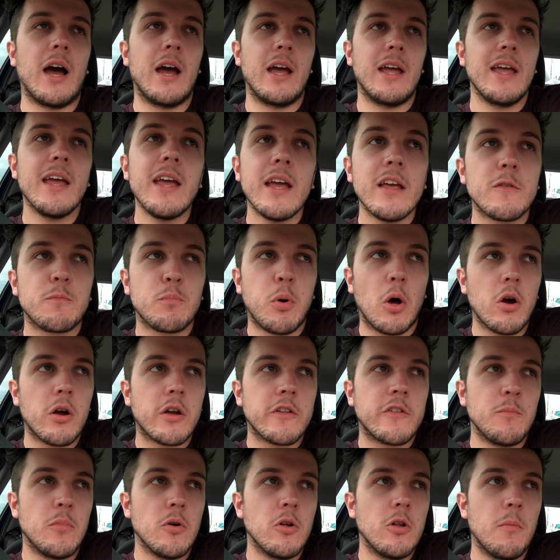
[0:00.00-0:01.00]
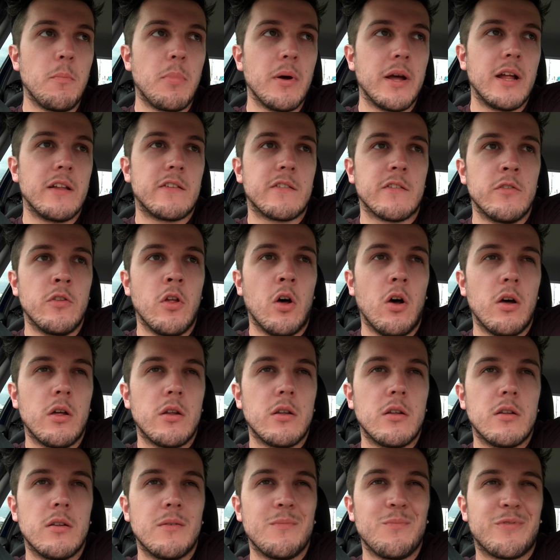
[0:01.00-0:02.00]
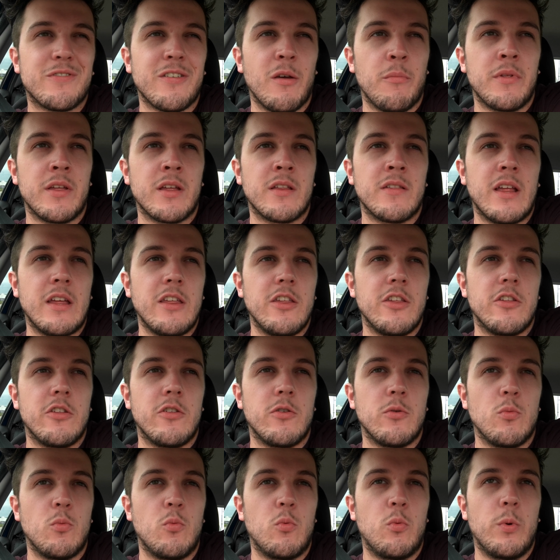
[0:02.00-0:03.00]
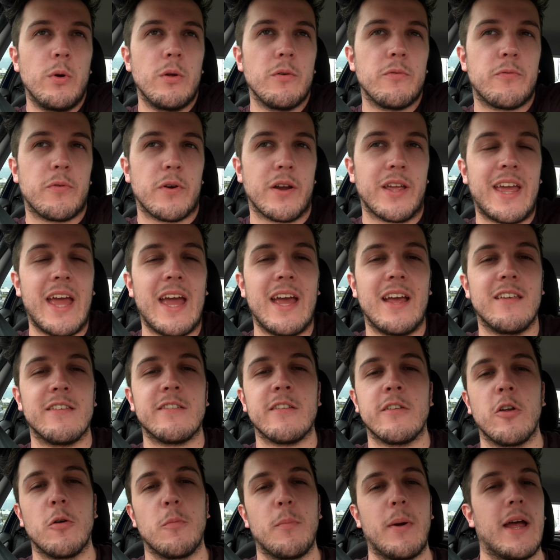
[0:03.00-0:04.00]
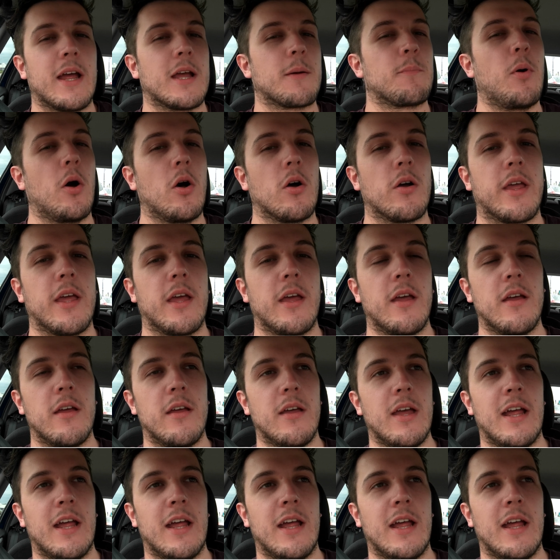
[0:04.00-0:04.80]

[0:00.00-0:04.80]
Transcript: it is pocketable, but it's not something that you will forget is in your back pocket.